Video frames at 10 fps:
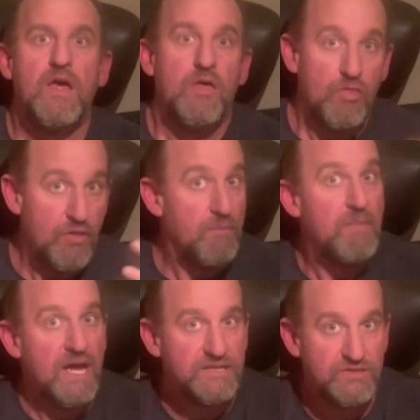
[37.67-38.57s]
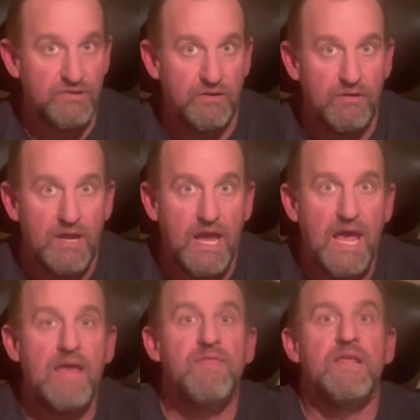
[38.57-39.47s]
the master
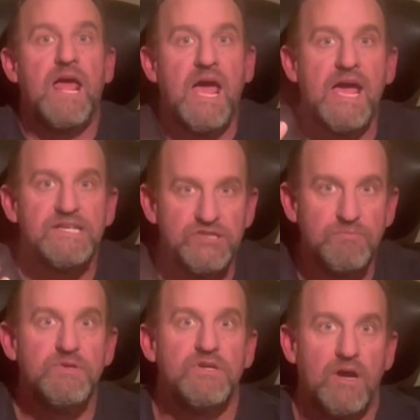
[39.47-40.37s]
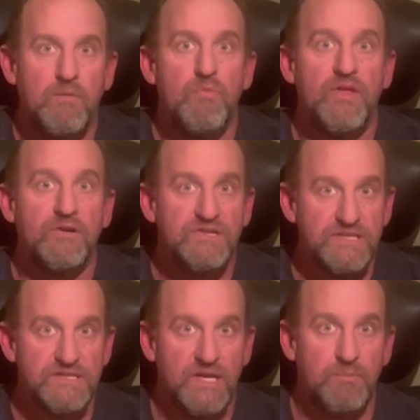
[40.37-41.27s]
and then ask to become their
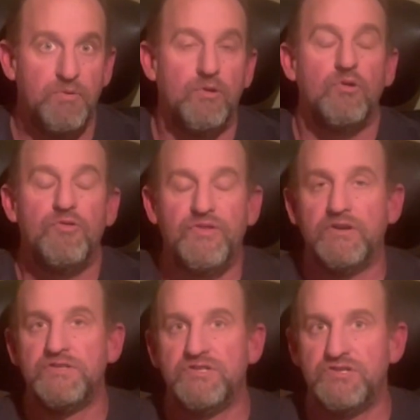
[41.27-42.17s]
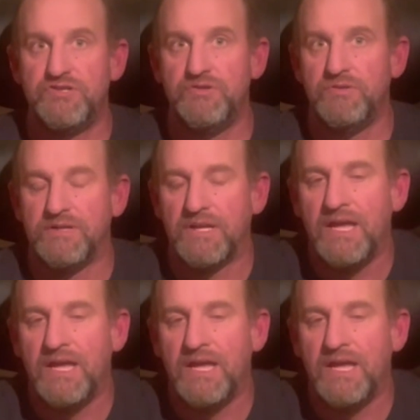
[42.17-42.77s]
disciple or their student.